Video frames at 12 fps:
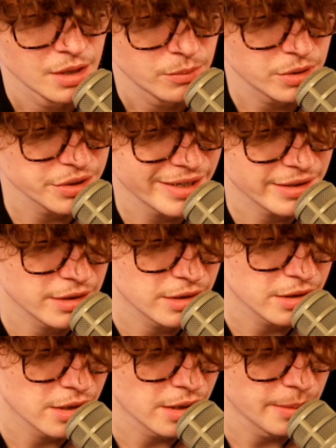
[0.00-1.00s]
Well, you had
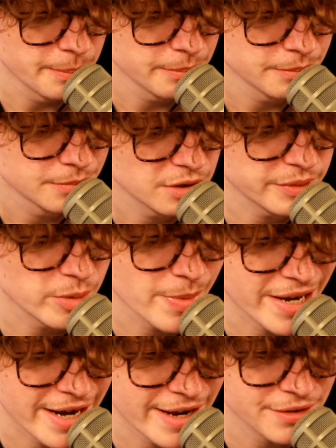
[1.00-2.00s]
a um a real
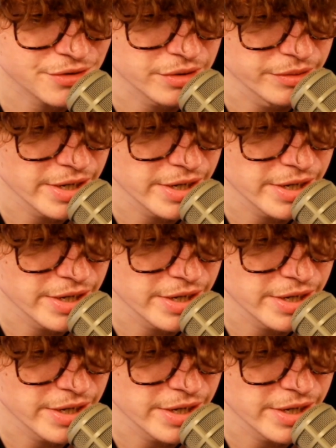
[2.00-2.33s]
bad Astra,